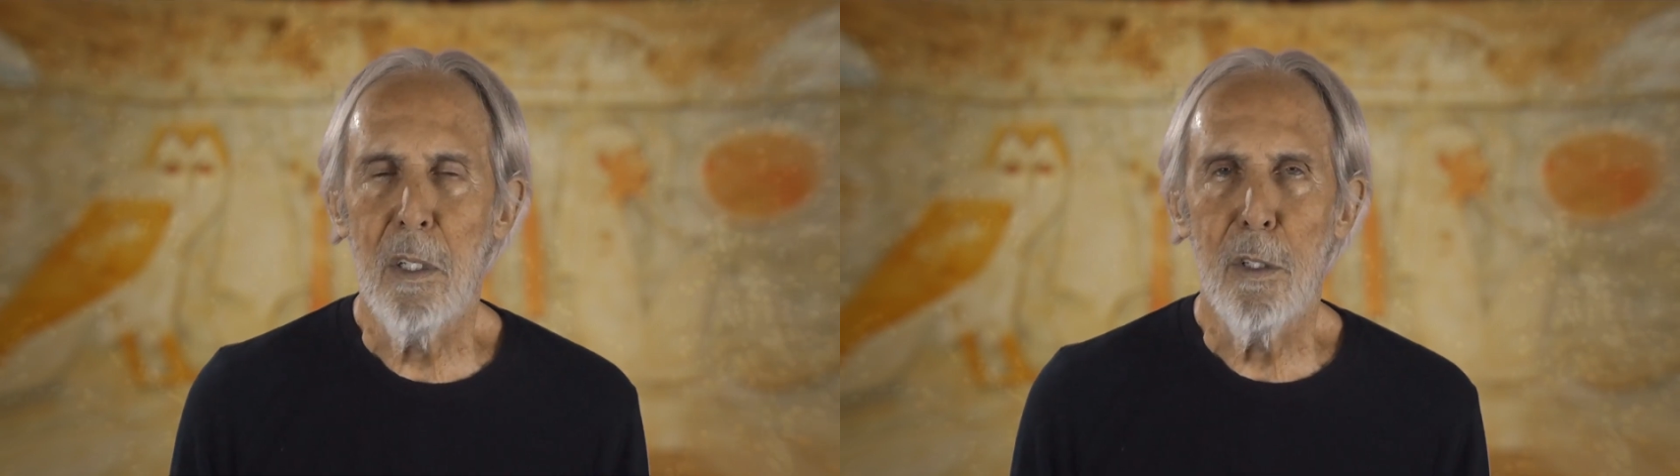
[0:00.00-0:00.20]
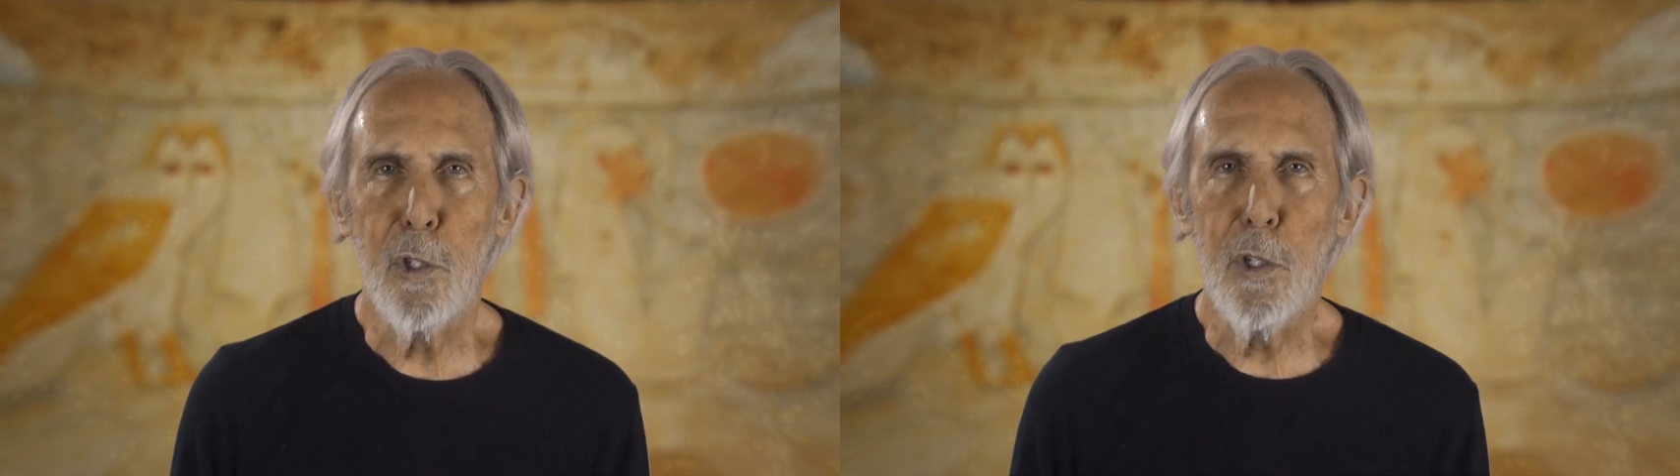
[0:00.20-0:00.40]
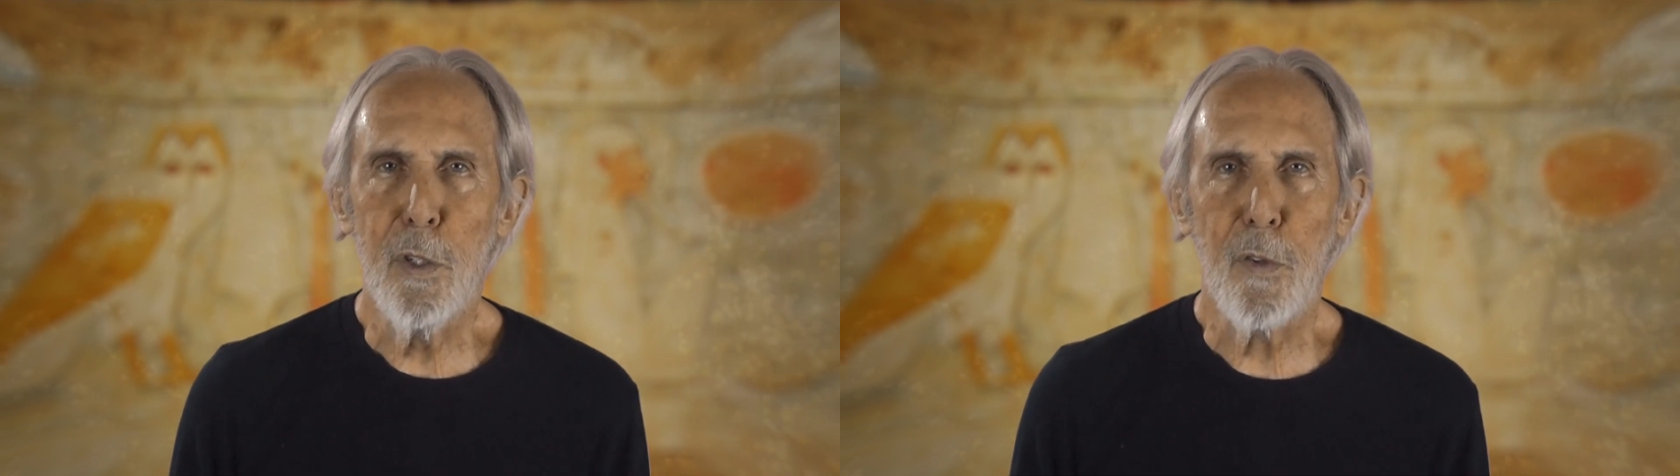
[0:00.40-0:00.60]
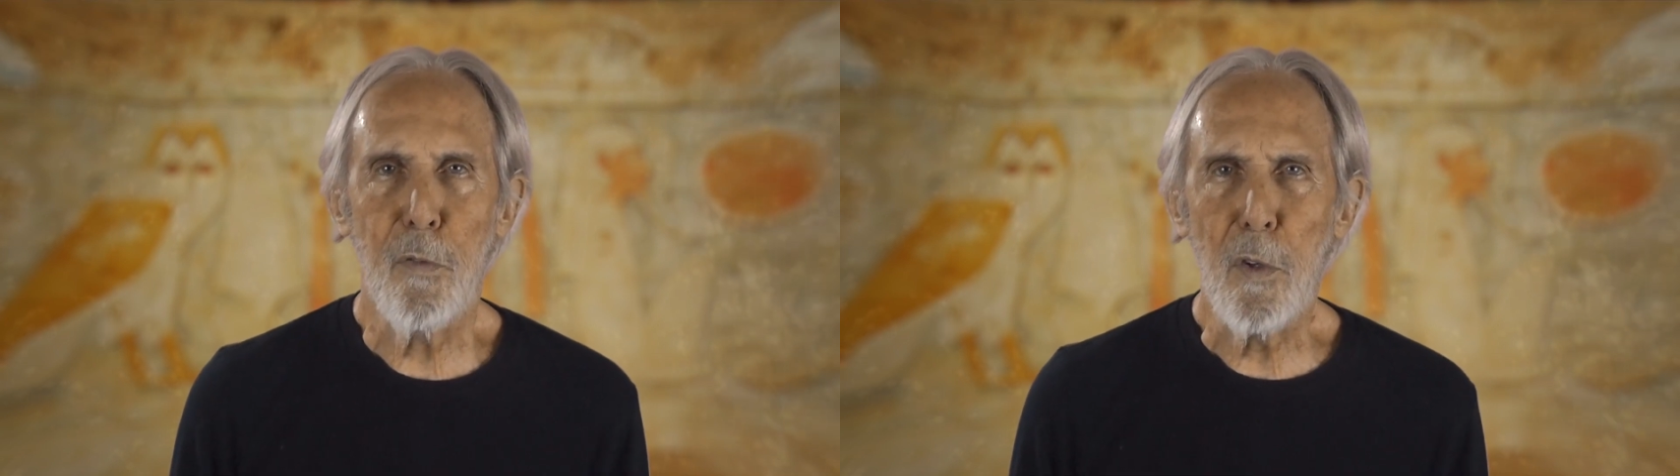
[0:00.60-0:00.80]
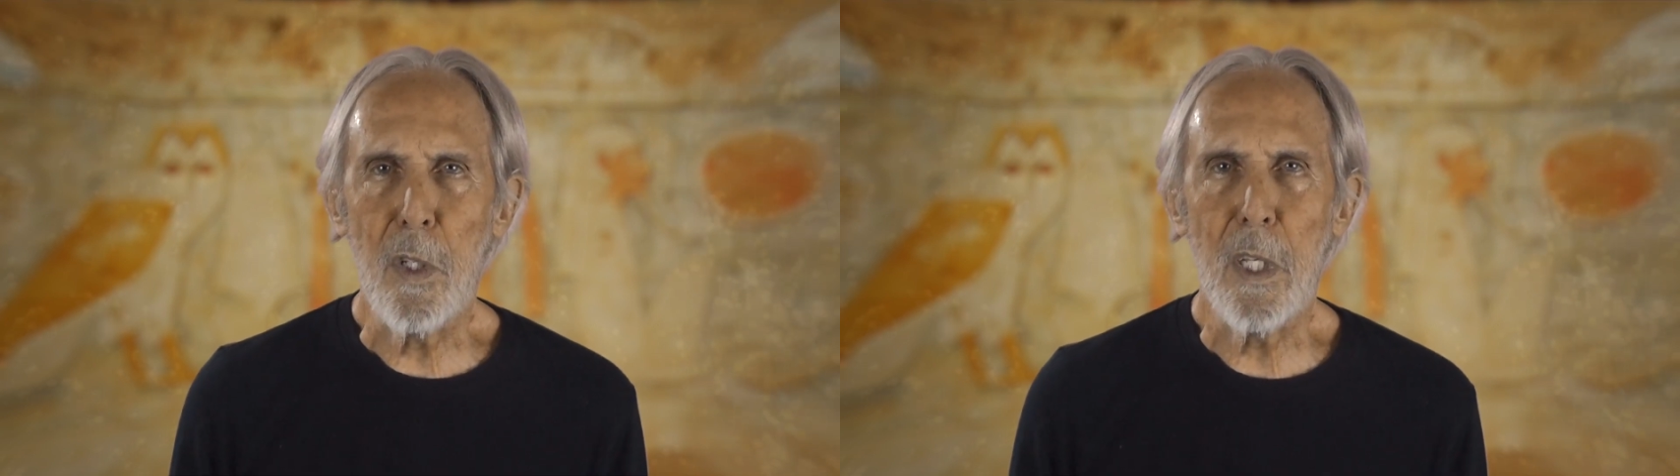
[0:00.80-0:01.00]
she is
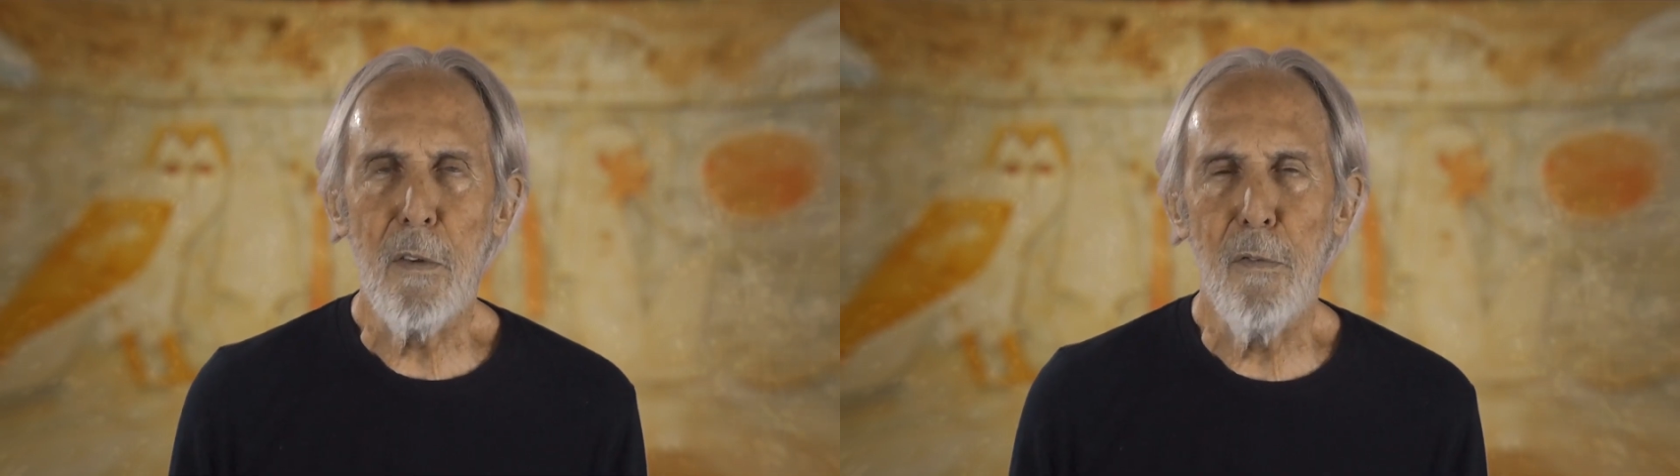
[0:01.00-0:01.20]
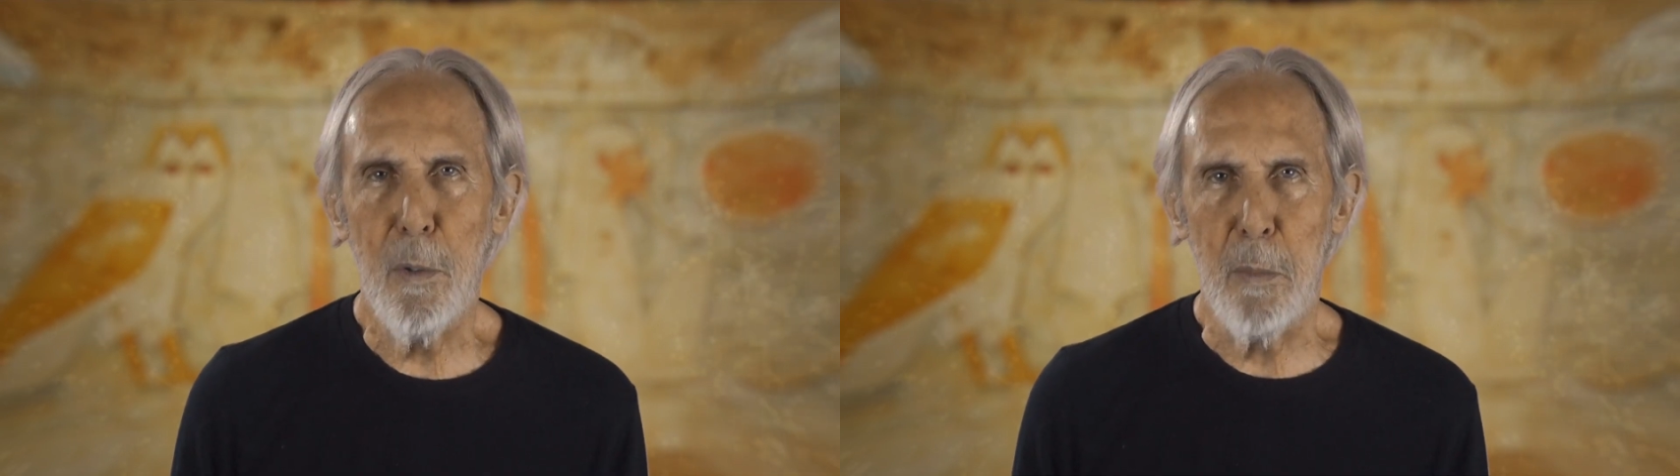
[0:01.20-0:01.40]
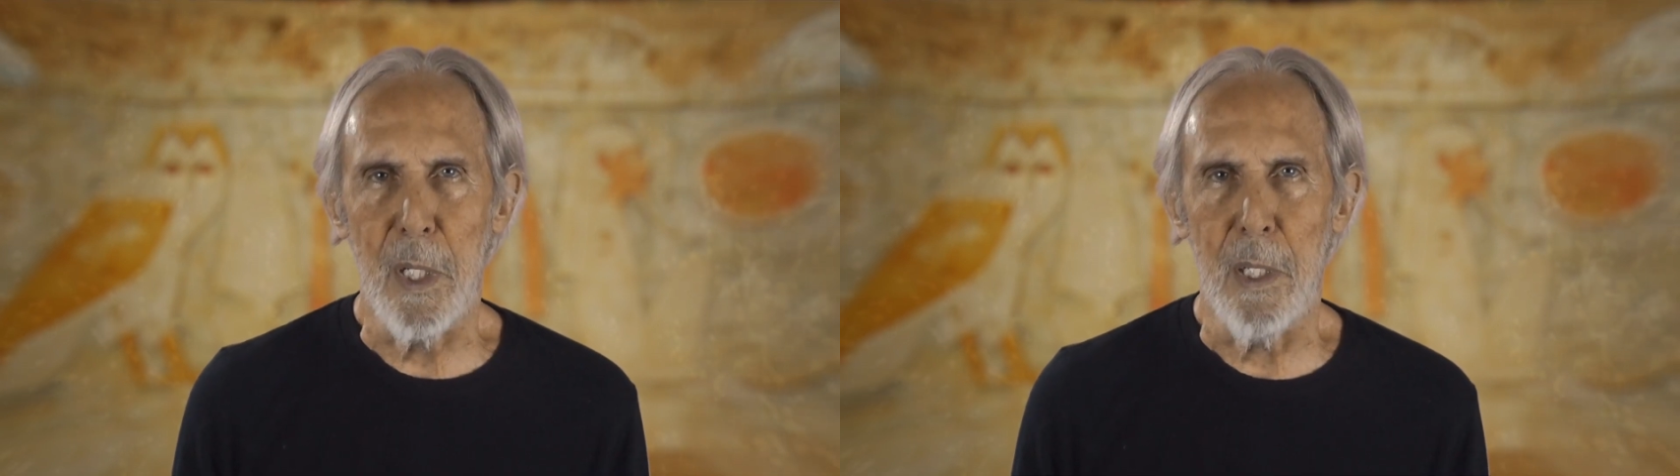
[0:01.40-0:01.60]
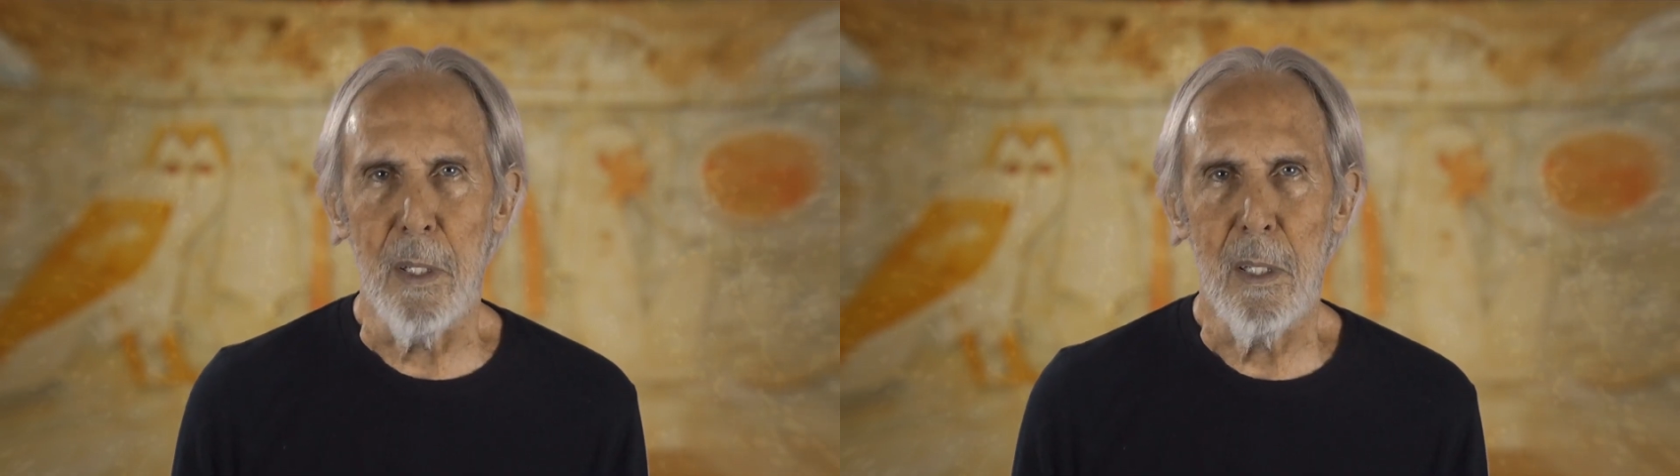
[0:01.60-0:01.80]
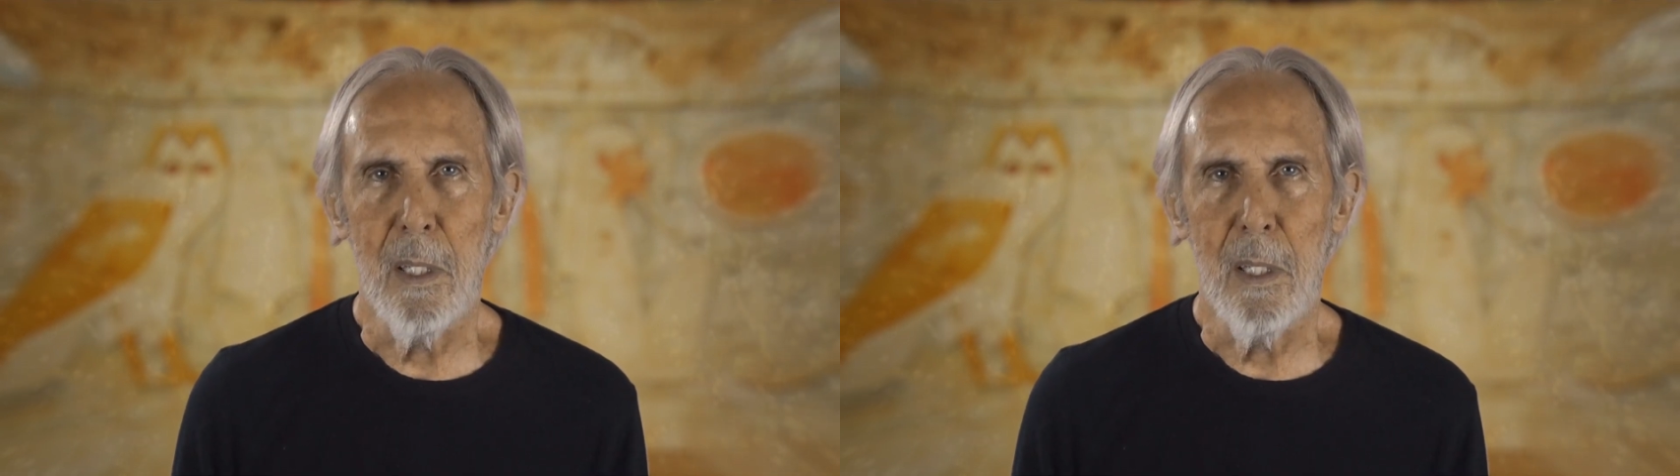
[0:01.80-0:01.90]
fully feminine,